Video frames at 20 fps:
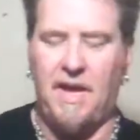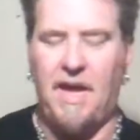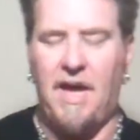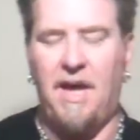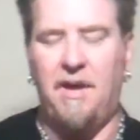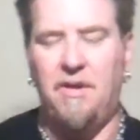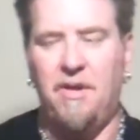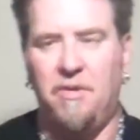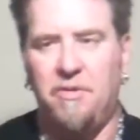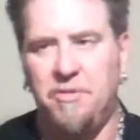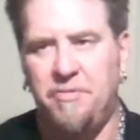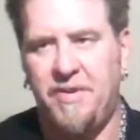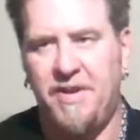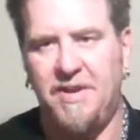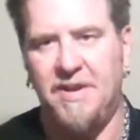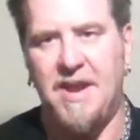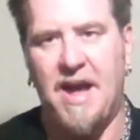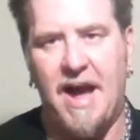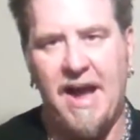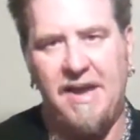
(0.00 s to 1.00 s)
It would be
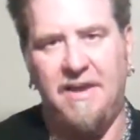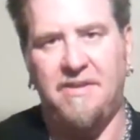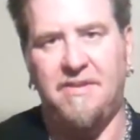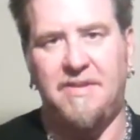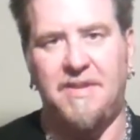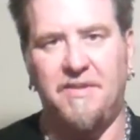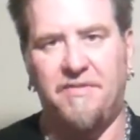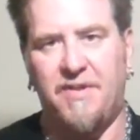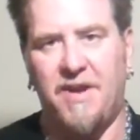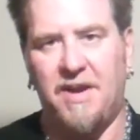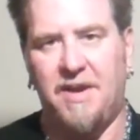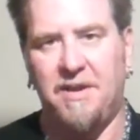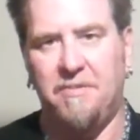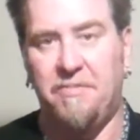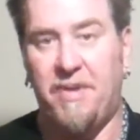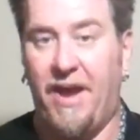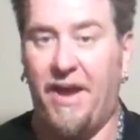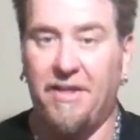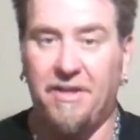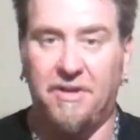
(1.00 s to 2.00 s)
nice if I could
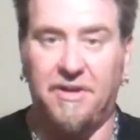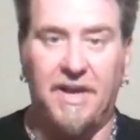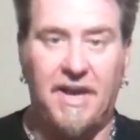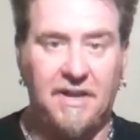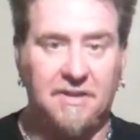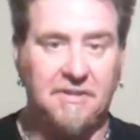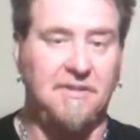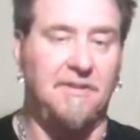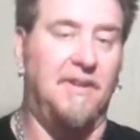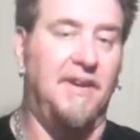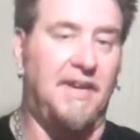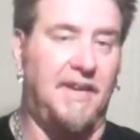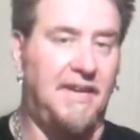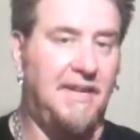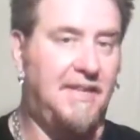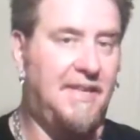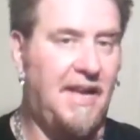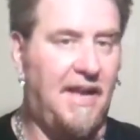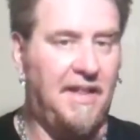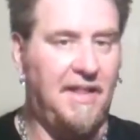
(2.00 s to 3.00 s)
pay a little extra and
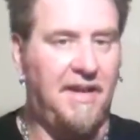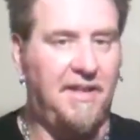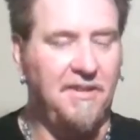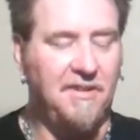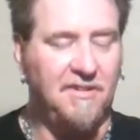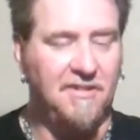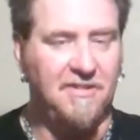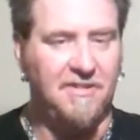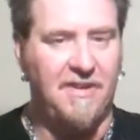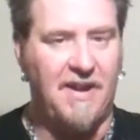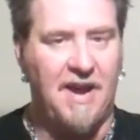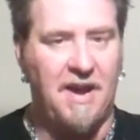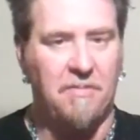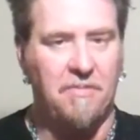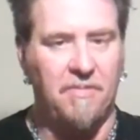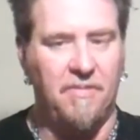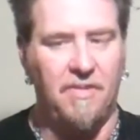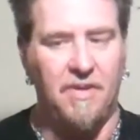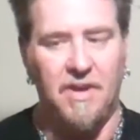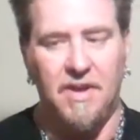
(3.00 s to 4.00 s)
get that leather strap.
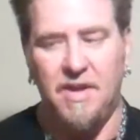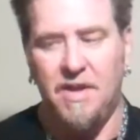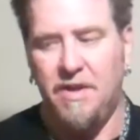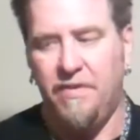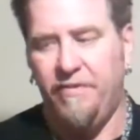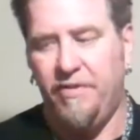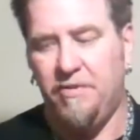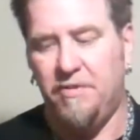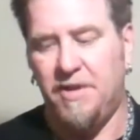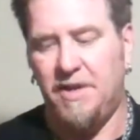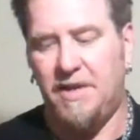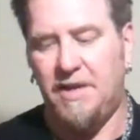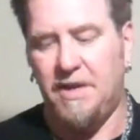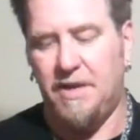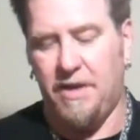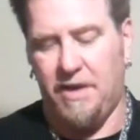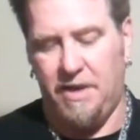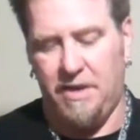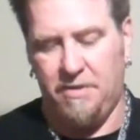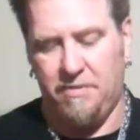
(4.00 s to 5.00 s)
You want to get
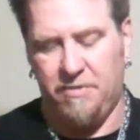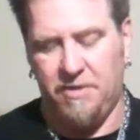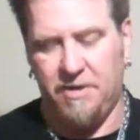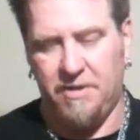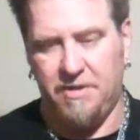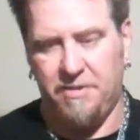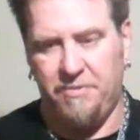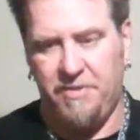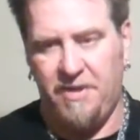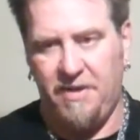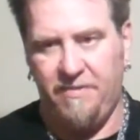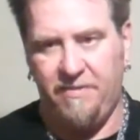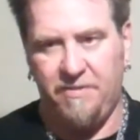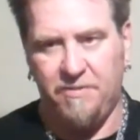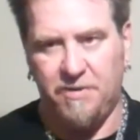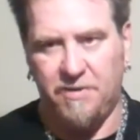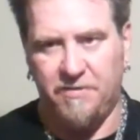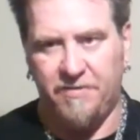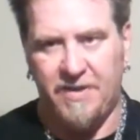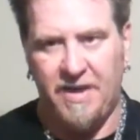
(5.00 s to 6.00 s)
one of the PV
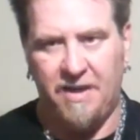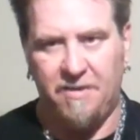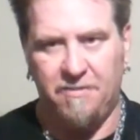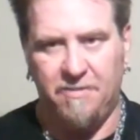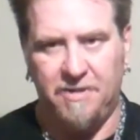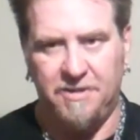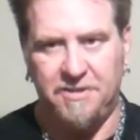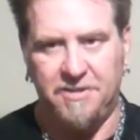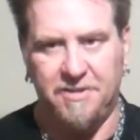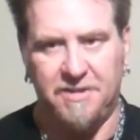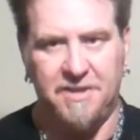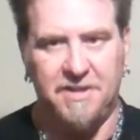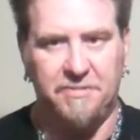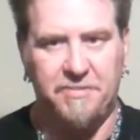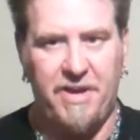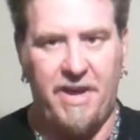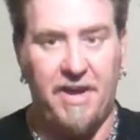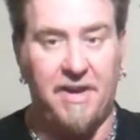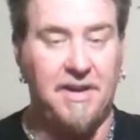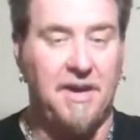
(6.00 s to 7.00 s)
Wolfgang ones, you're going to
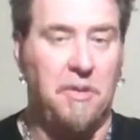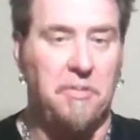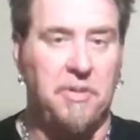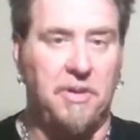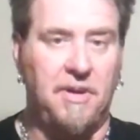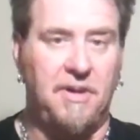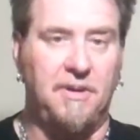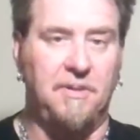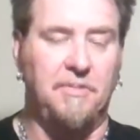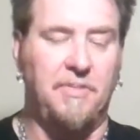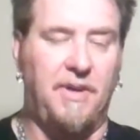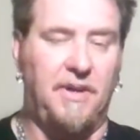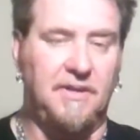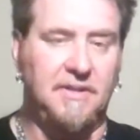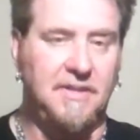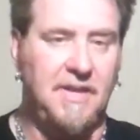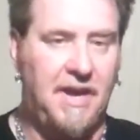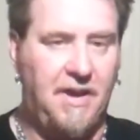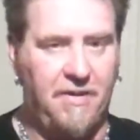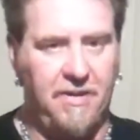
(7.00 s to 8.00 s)
pay a couple
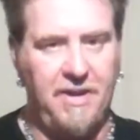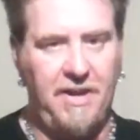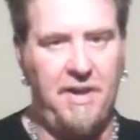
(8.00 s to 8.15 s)
$100 now on